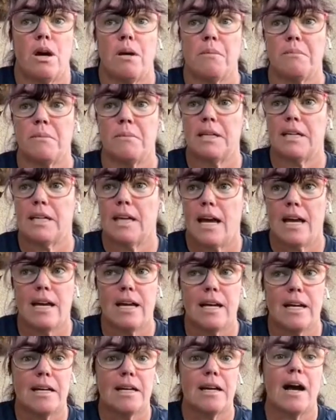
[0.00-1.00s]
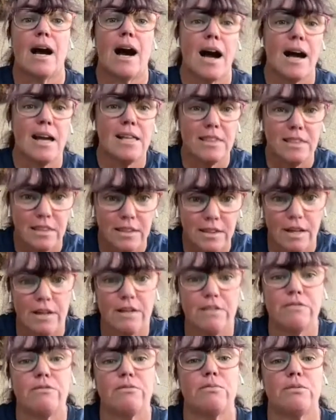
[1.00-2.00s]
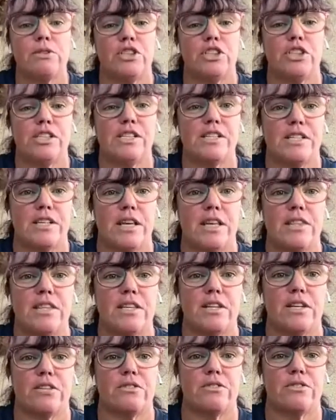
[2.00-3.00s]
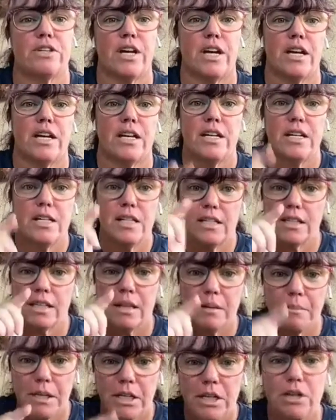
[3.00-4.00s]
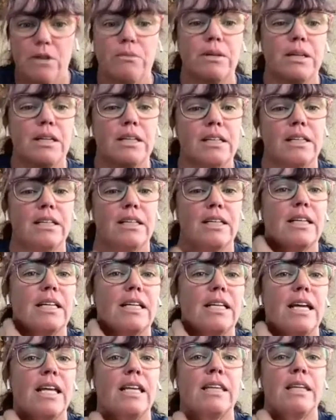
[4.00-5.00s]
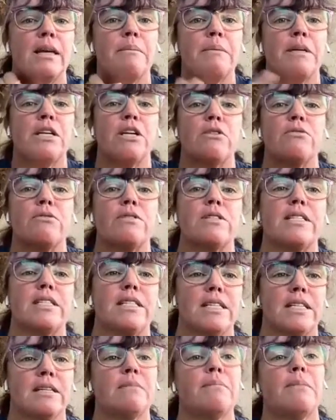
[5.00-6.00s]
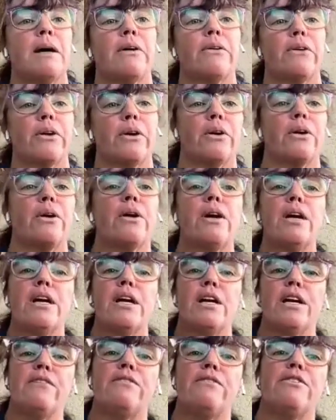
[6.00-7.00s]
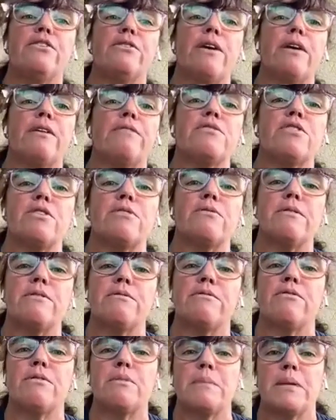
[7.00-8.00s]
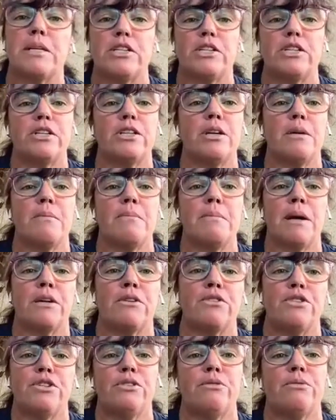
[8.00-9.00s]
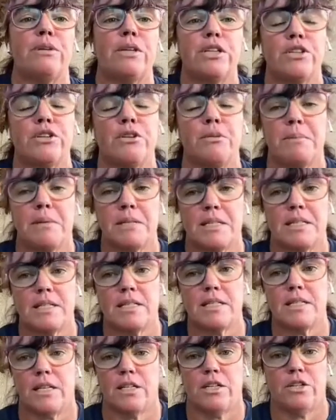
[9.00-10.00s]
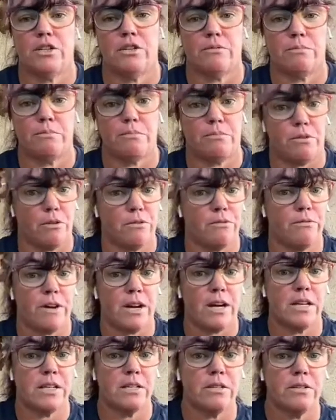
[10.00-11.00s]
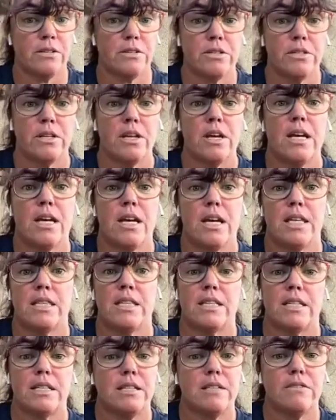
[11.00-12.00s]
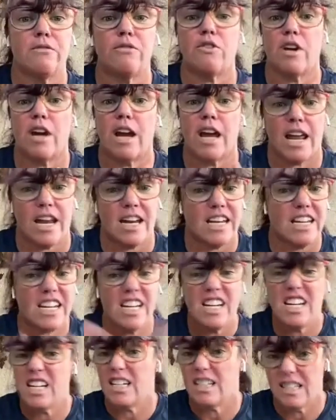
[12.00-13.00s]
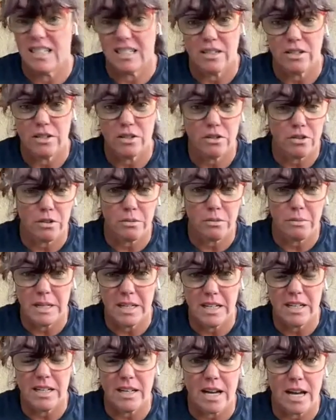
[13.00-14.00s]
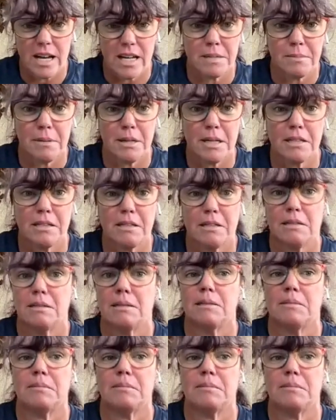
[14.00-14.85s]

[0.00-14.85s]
I'm like, hey, I loved what she said the other day. Let me go and click and let me go see about her. If you have no information about you and your business and your profiles, and this is for any social media aspect,